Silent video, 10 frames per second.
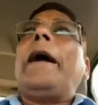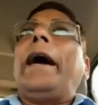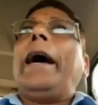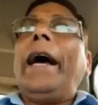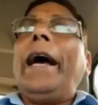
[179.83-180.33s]

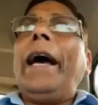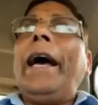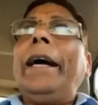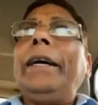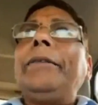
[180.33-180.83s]

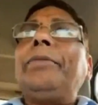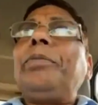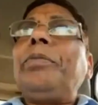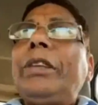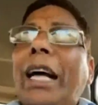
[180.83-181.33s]
and
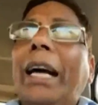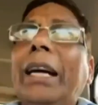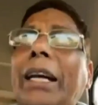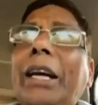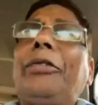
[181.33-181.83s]
then
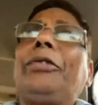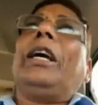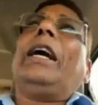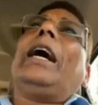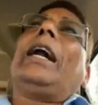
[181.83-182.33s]
if
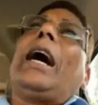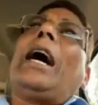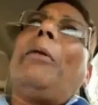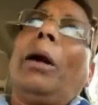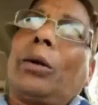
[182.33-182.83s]
they are
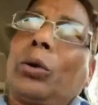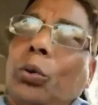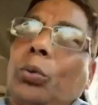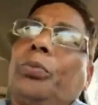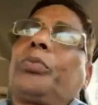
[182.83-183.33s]
able to
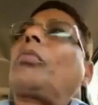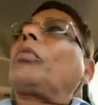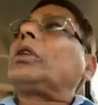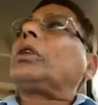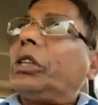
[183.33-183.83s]

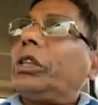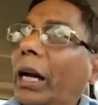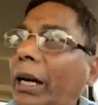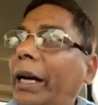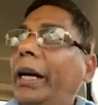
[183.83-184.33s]
generate